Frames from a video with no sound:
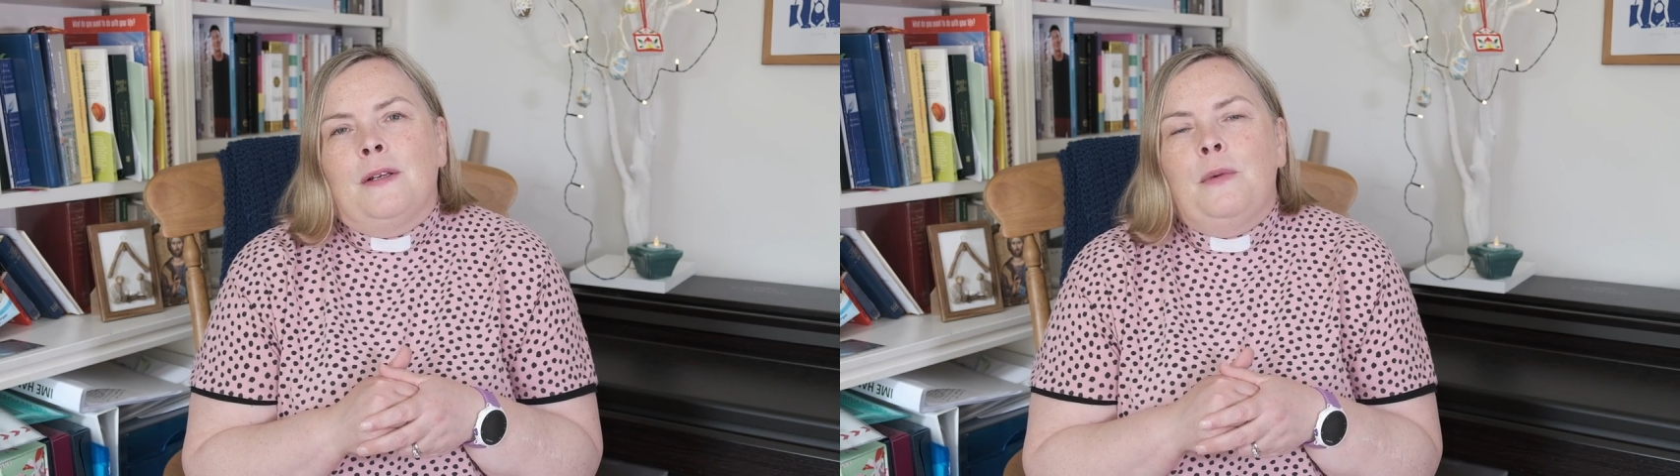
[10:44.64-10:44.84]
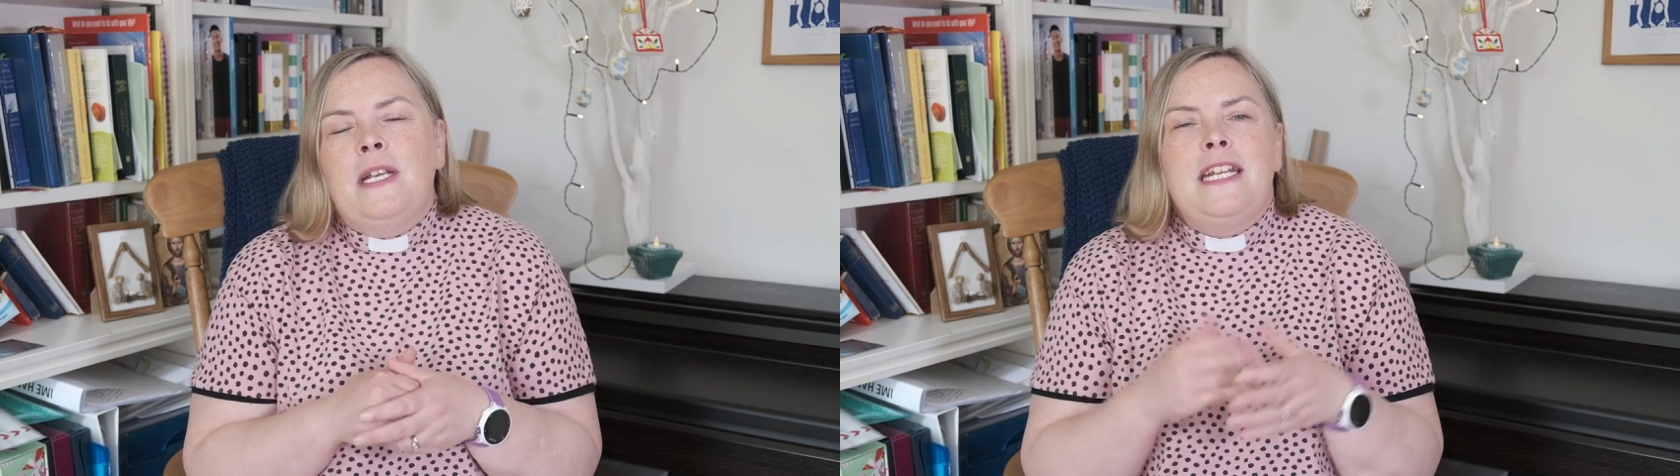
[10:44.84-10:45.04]

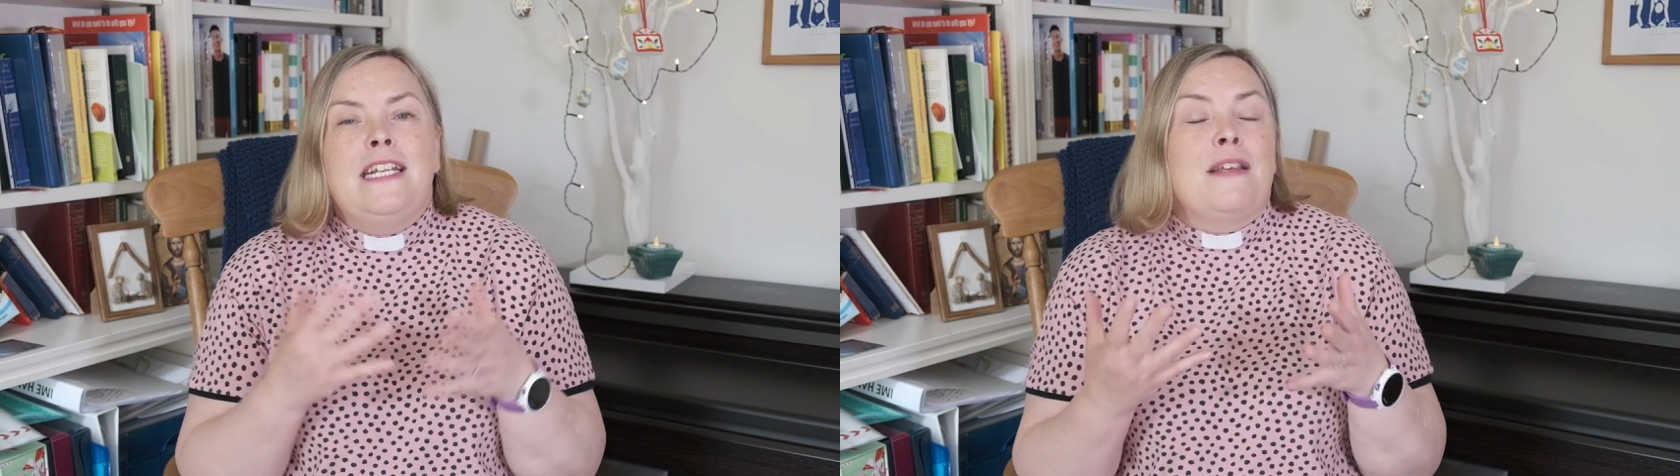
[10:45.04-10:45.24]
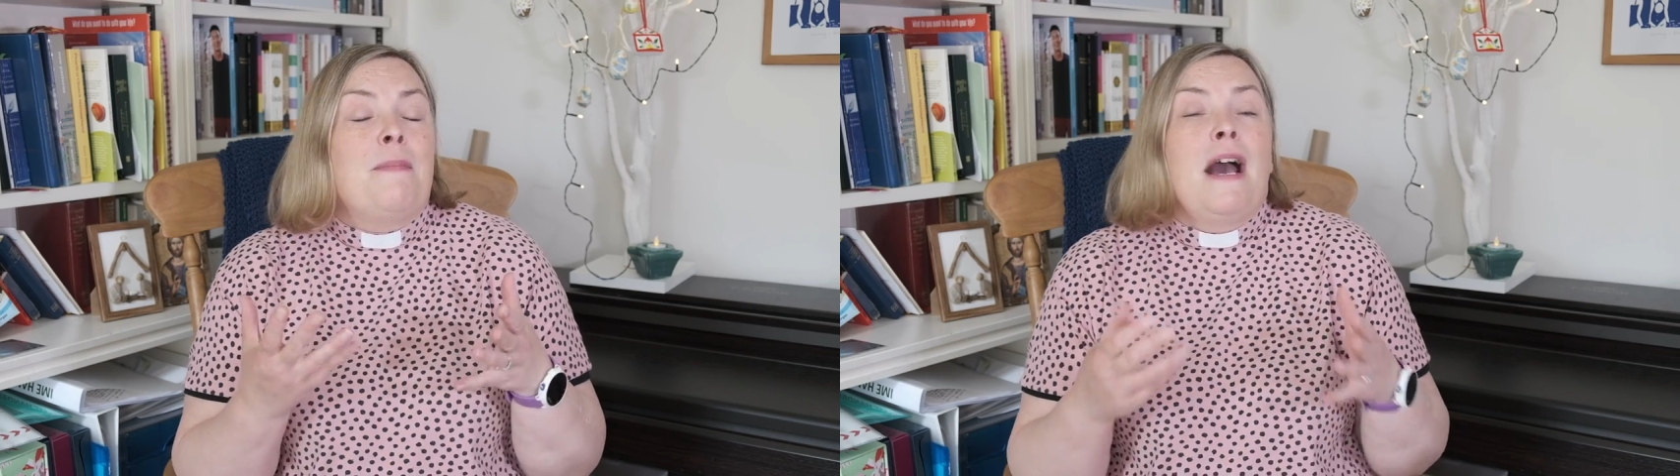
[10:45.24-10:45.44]
We
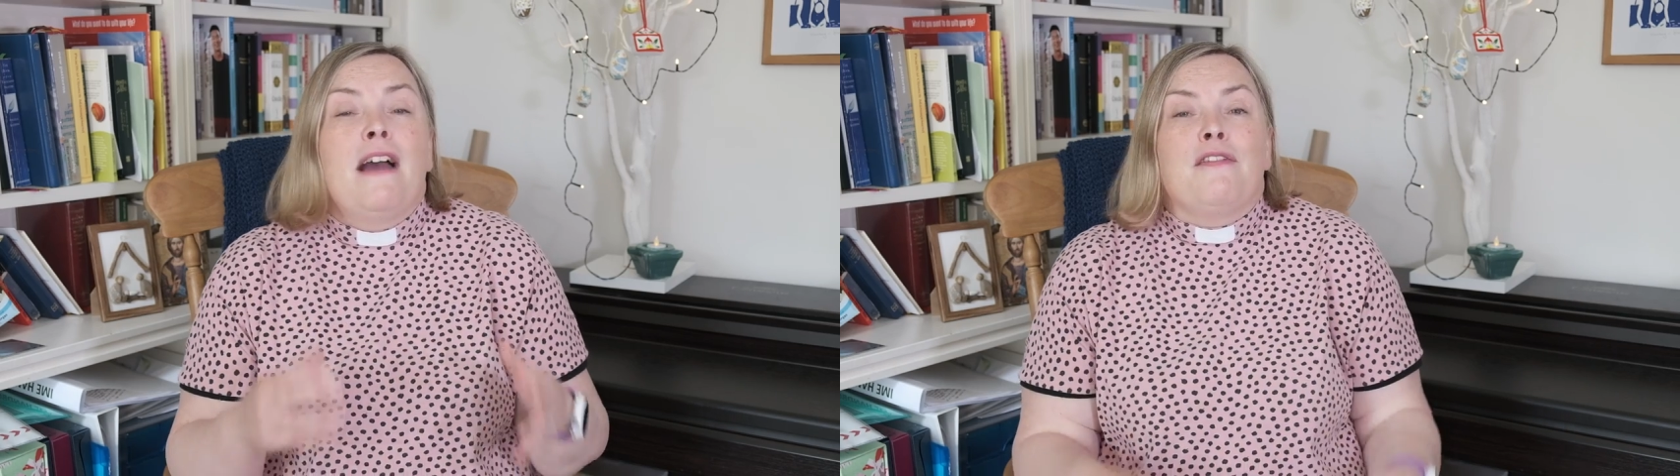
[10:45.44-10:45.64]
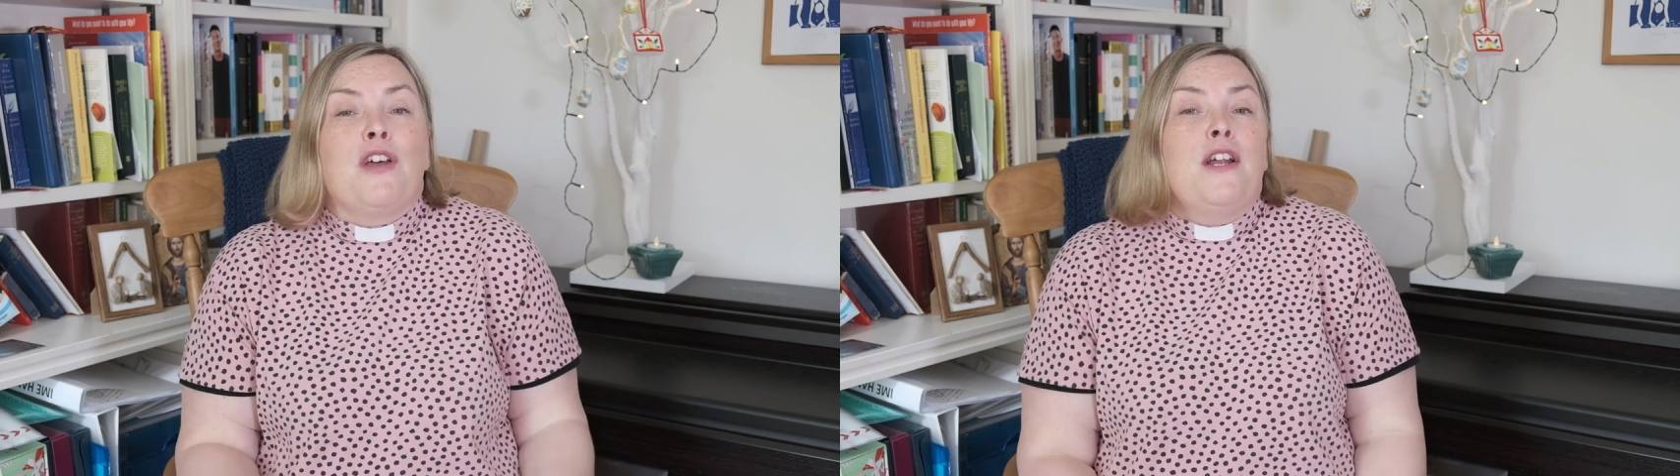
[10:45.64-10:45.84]
need the
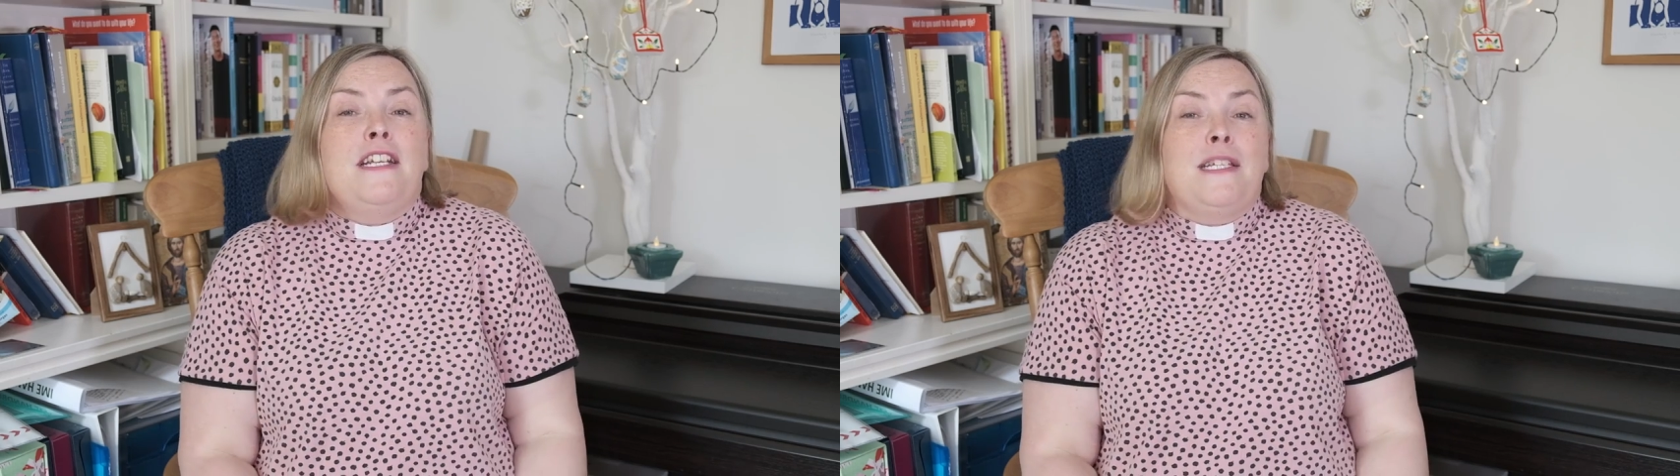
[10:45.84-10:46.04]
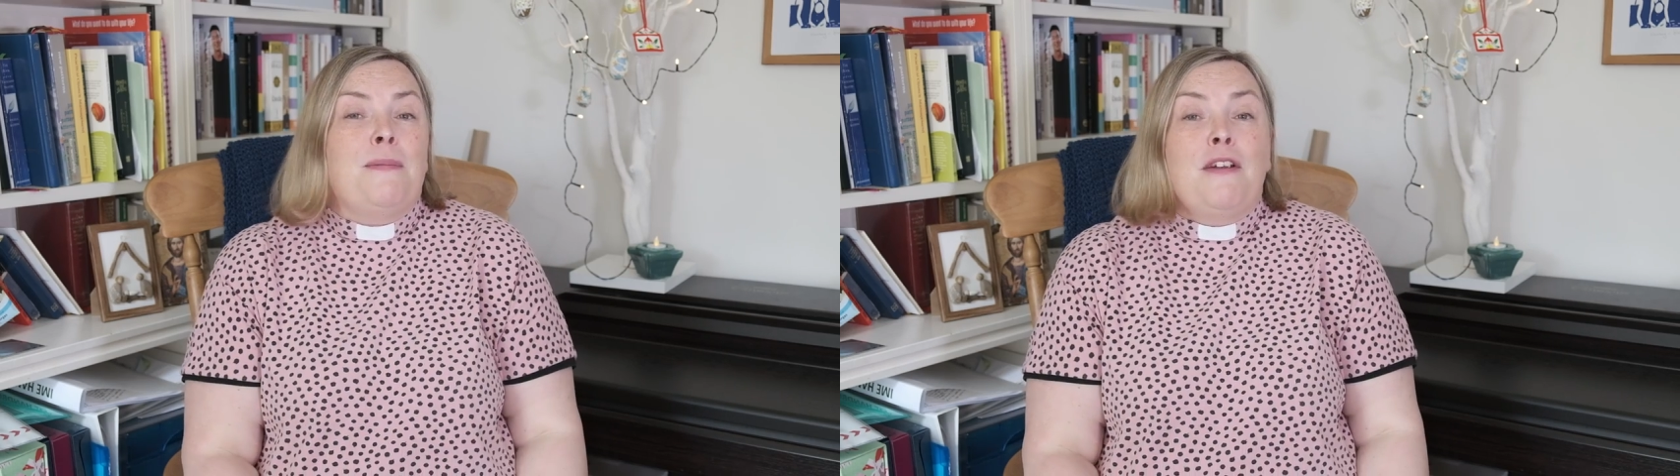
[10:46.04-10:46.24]
power of the
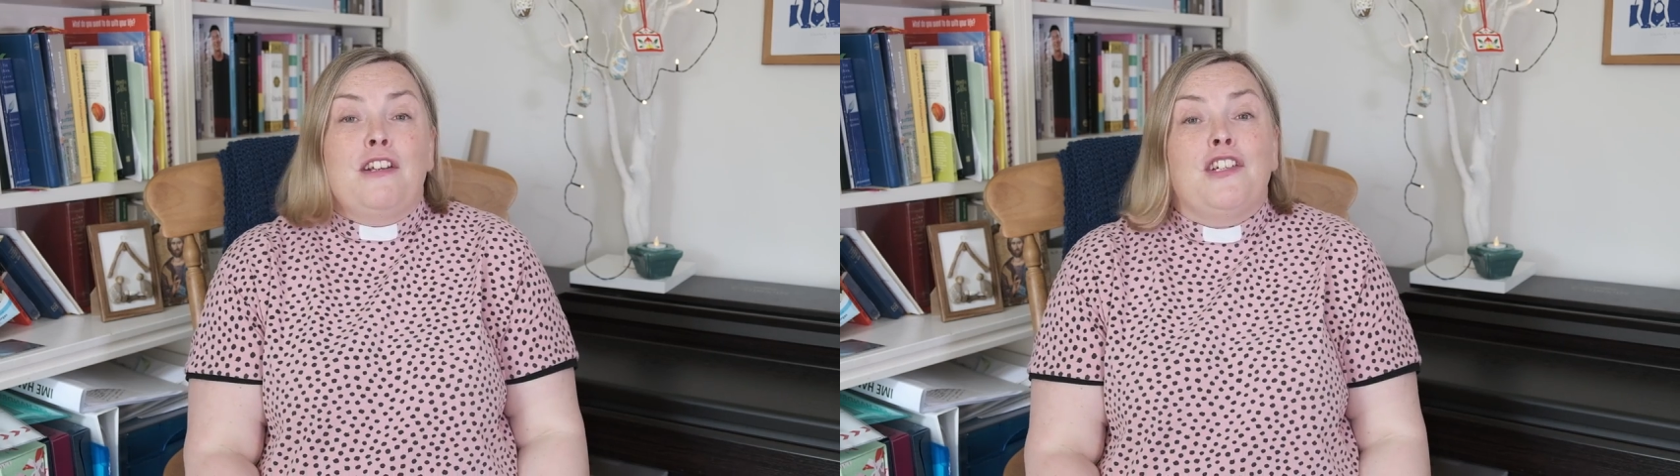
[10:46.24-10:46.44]
Holy Spirit,